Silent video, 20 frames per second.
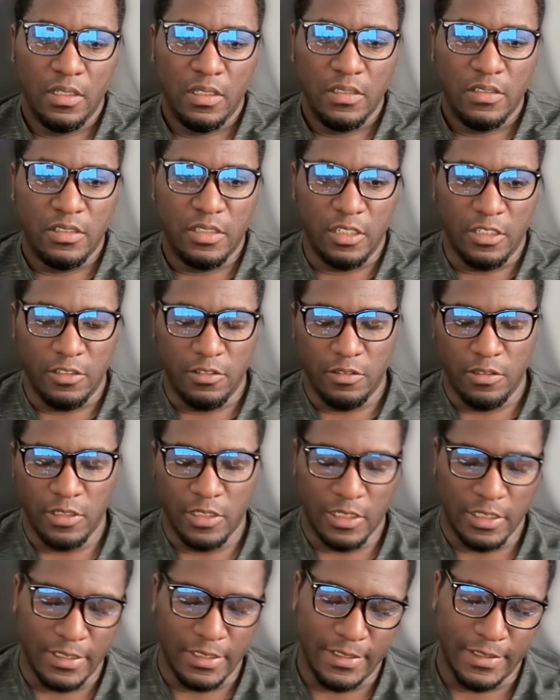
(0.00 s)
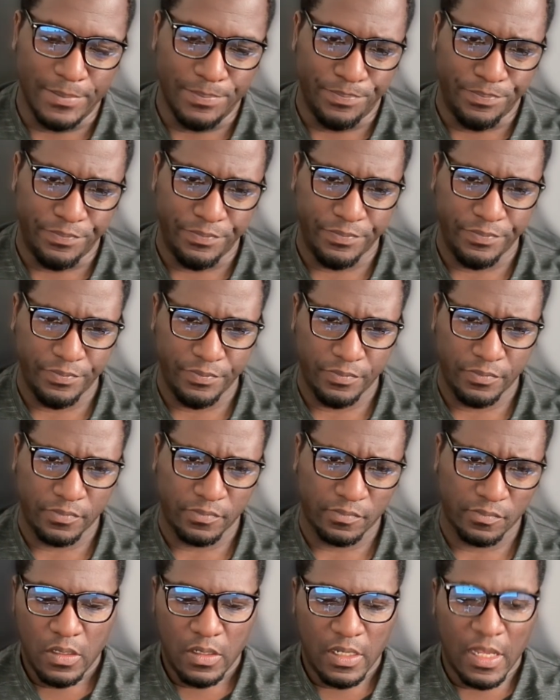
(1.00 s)
So
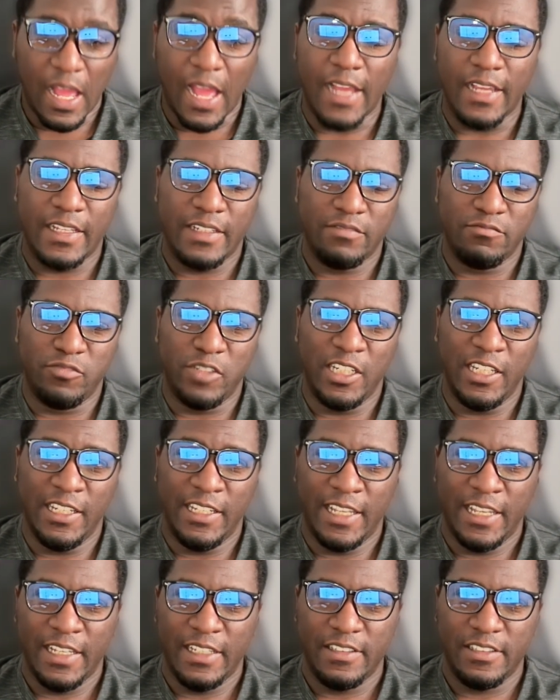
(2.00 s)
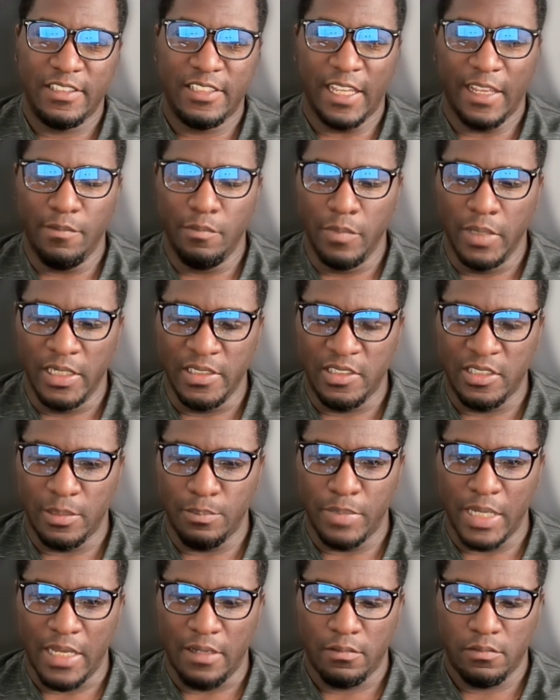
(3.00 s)
I really can't say much
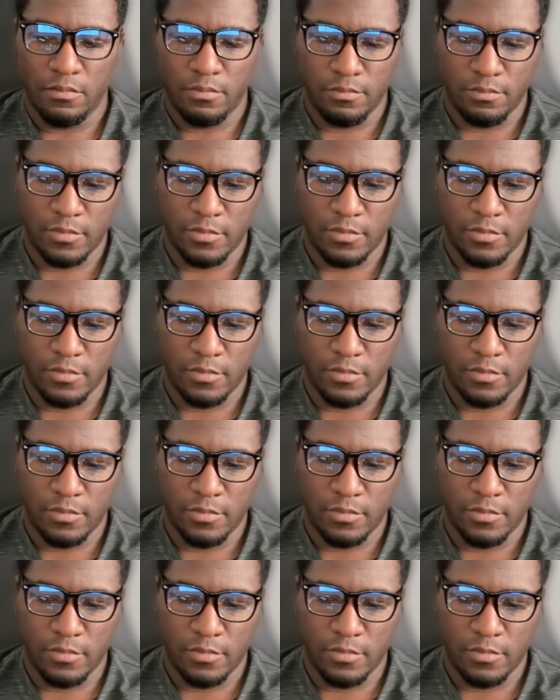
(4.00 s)
about